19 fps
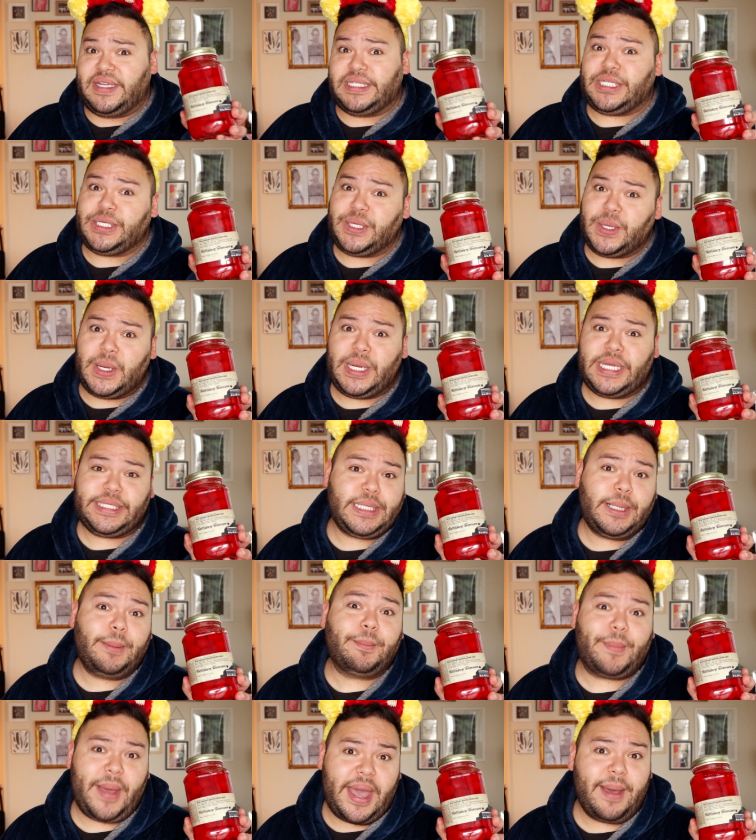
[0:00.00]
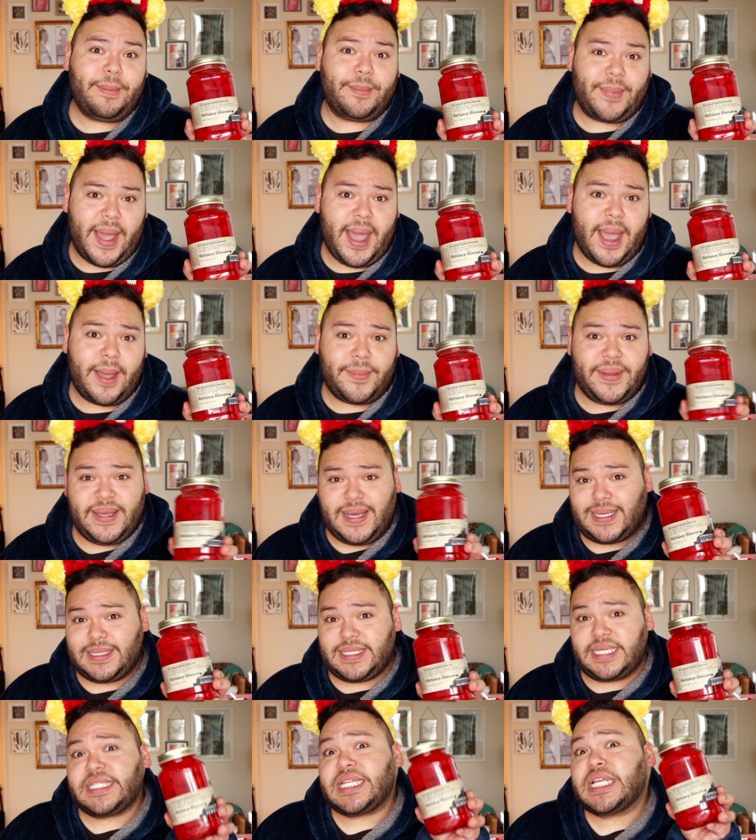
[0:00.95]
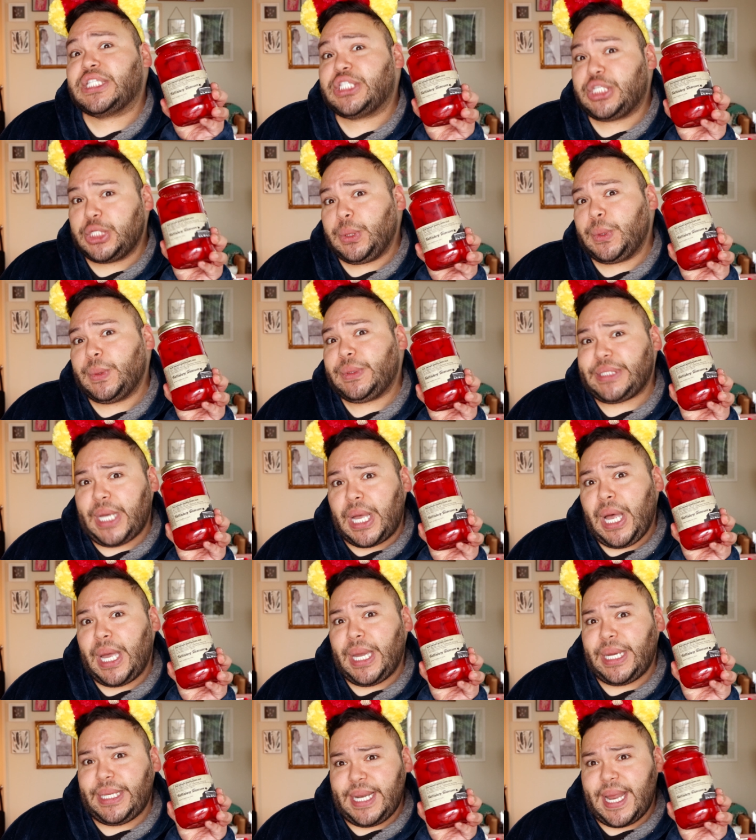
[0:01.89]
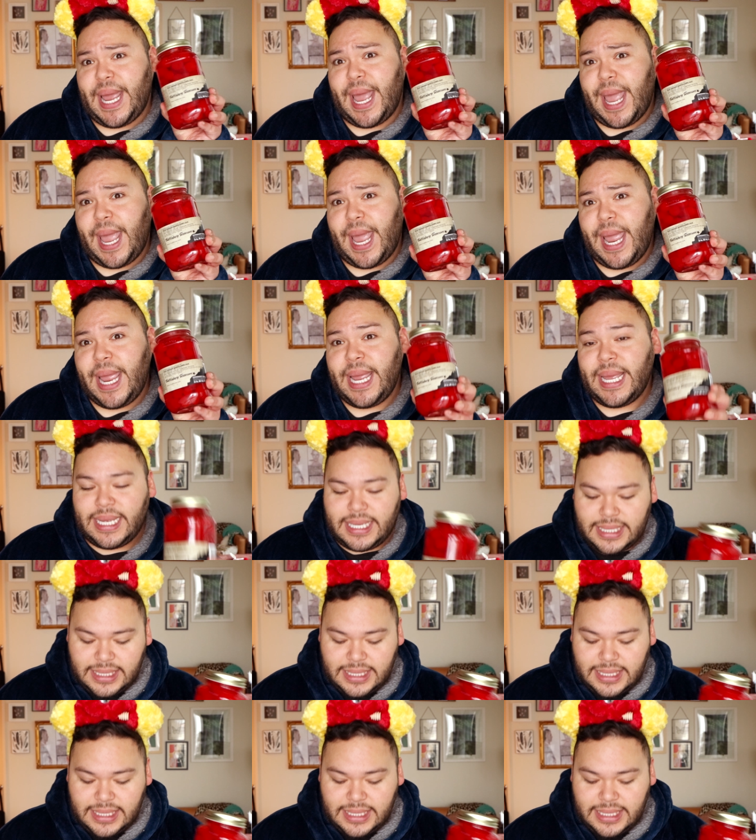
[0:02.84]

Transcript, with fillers: it to your little baby because it's too tiny.